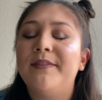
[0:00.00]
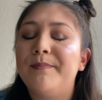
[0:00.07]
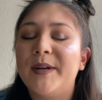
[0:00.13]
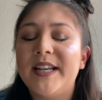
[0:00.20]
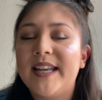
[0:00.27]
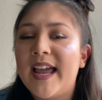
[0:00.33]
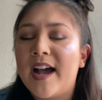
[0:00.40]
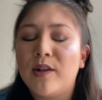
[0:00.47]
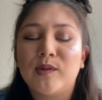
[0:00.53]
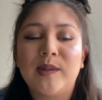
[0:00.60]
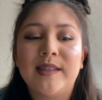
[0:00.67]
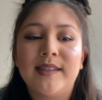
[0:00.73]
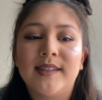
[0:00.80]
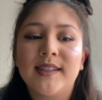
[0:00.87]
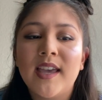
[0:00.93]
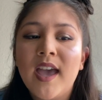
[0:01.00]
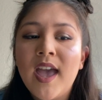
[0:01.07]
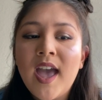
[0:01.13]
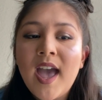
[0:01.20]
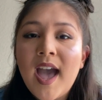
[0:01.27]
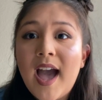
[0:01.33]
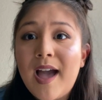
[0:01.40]
but now since
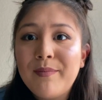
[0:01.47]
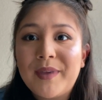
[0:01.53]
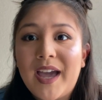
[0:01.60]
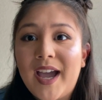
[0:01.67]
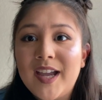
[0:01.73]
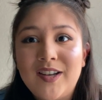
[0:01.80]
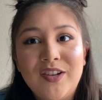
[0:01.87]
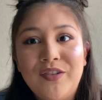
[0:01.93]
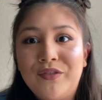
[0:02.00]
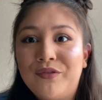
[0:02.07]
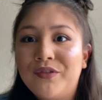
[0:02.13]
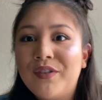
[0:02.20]
I'm kind of